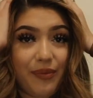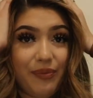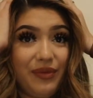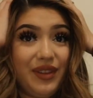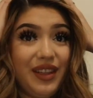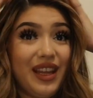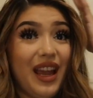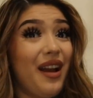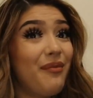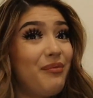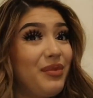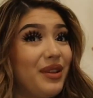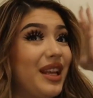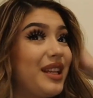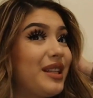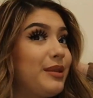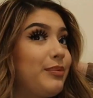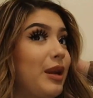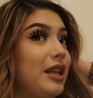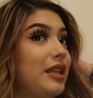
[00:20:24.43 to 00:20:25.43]
Yeah, but
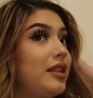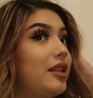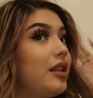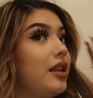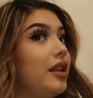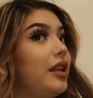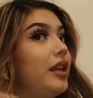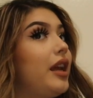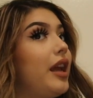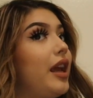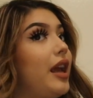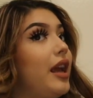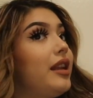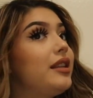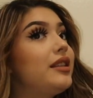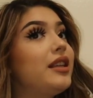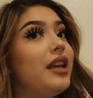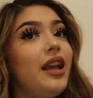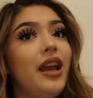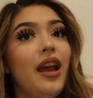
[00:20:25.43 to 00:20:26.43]
that's basically
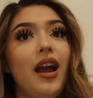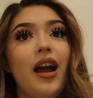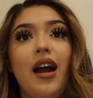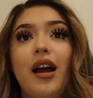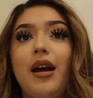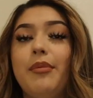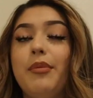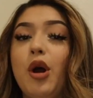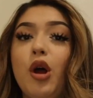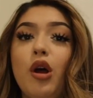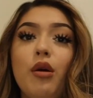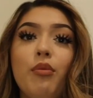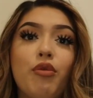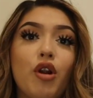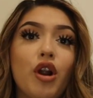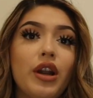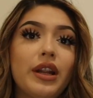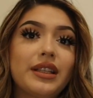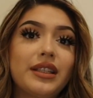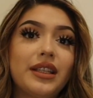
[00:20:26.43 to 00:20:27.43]
it. All
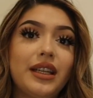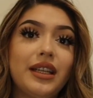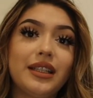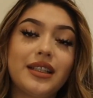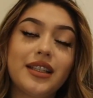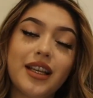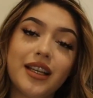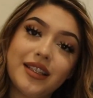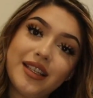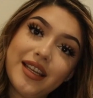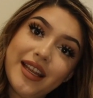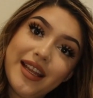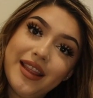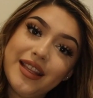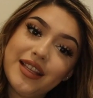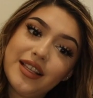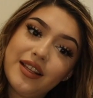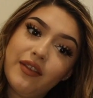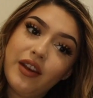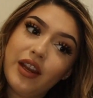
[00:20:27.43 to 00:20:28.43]
products that I discussed in
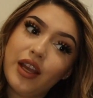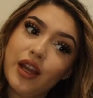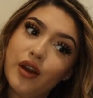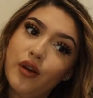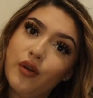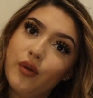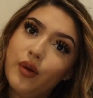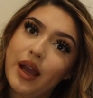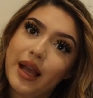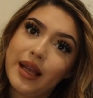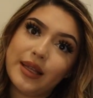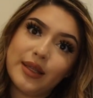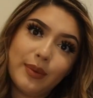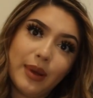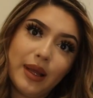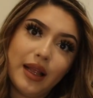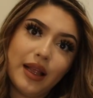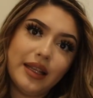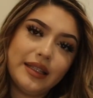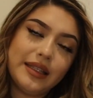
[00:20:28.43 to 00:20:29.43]
this video, as
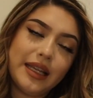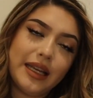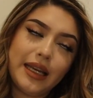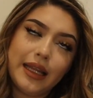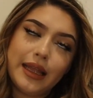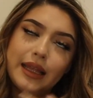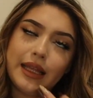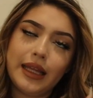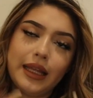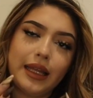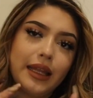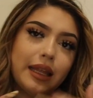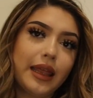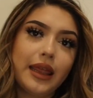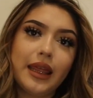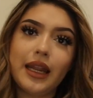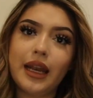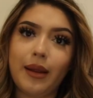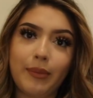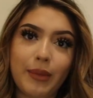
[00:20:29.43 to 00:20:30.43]
well as anything
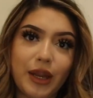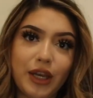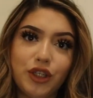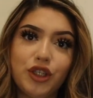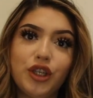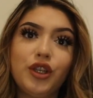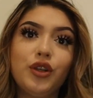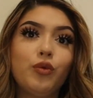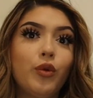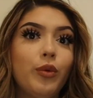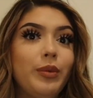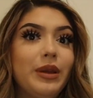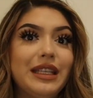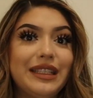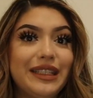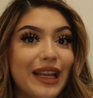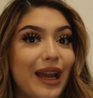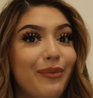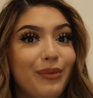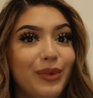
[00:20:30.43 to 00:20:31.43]
that I mentioned, will be
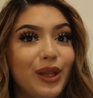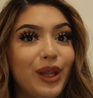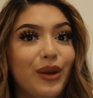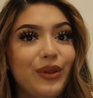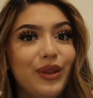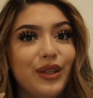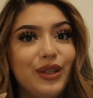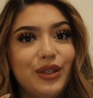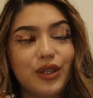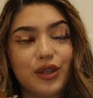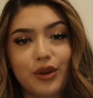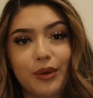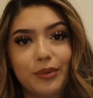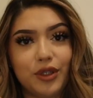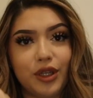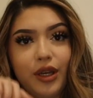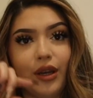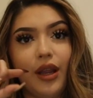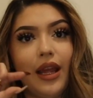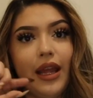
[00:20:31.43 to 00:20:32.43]
down below in the
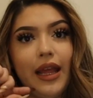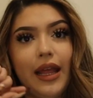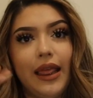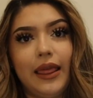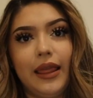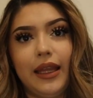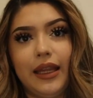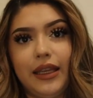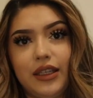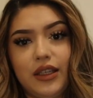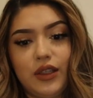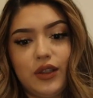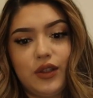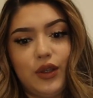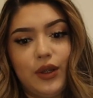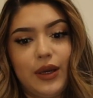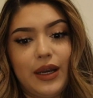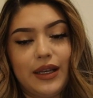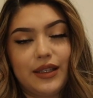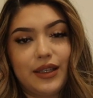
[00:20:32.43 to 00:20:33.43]
description, linked, so
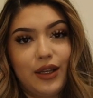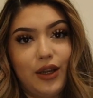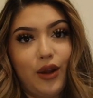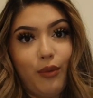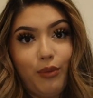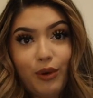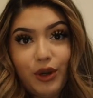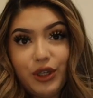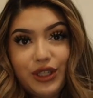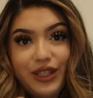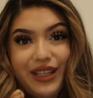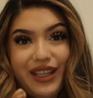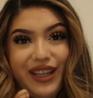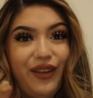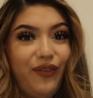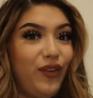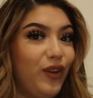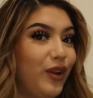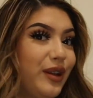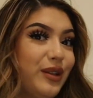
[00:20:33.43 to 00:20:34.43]
you guys can go purchase it
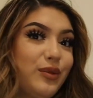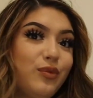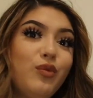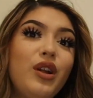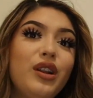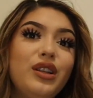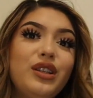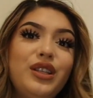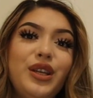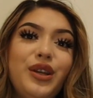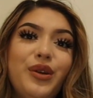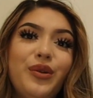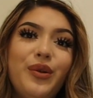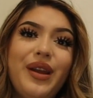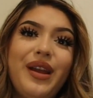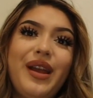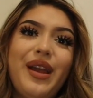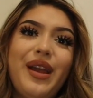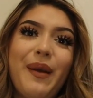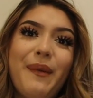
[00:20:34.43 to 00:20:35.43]
if you guys want to.
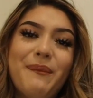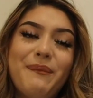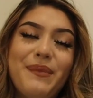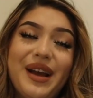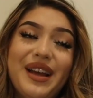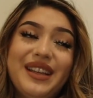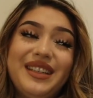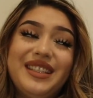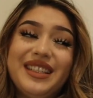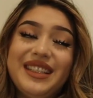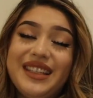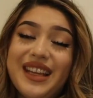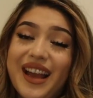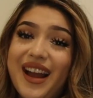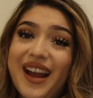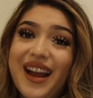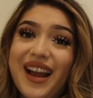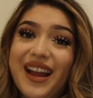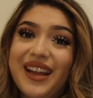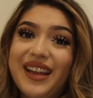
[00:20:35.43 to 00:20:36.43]
But
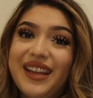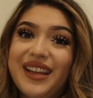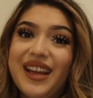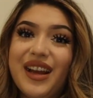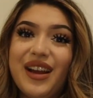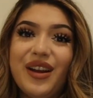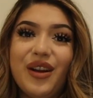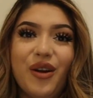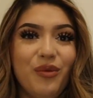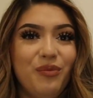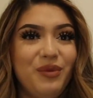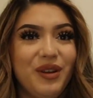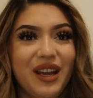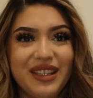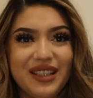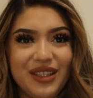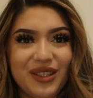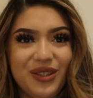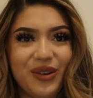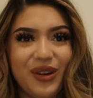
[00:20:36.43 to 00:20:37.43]
yeah, I hope you
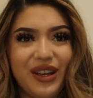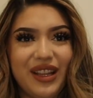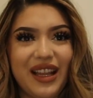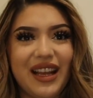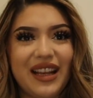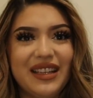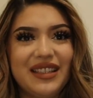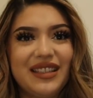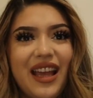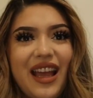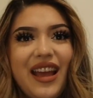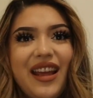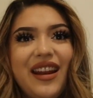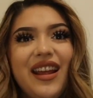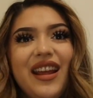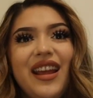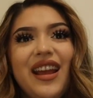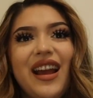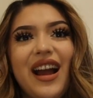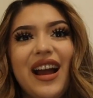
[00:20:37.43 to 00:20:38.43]
guys enjoyed. Like I said,
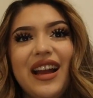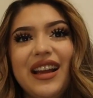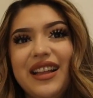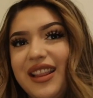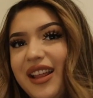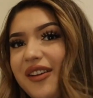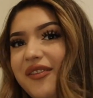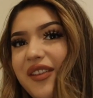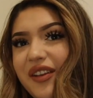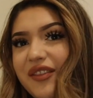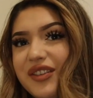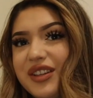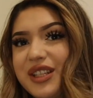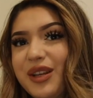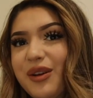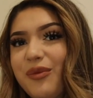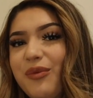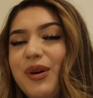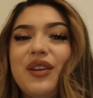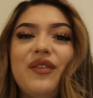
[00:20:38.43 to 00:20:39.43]
I love every
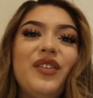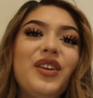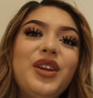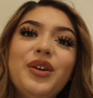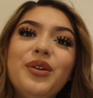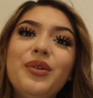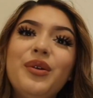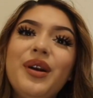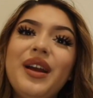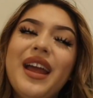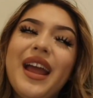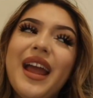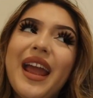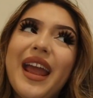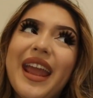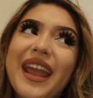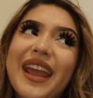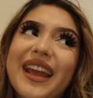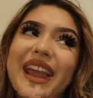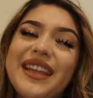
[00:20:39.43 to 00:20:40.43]
single one of you,
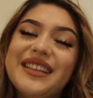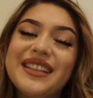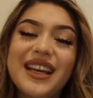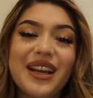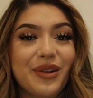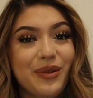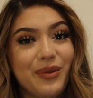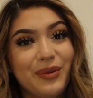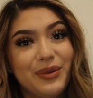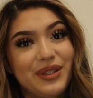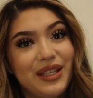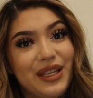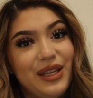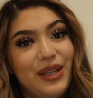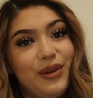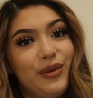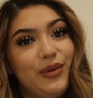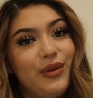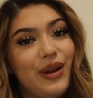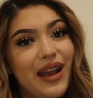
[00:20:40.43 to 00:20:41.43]
and I will see
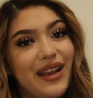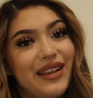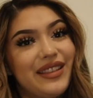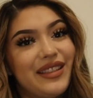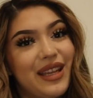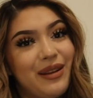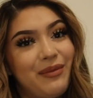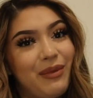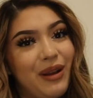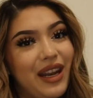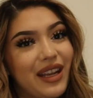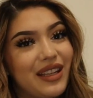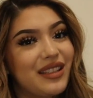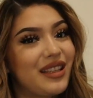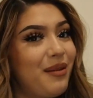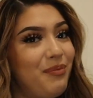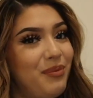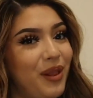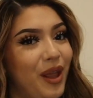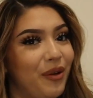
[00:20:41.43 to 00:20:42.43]
you guys in my next
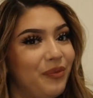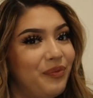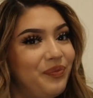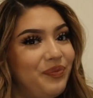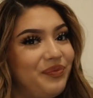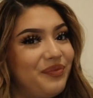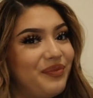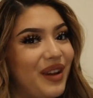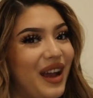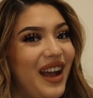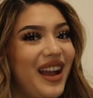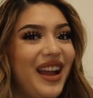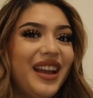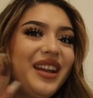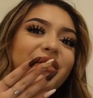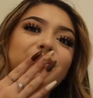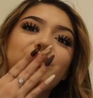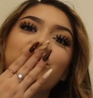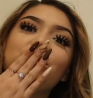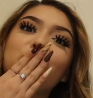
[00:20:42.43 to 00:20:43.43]
upload. Bye!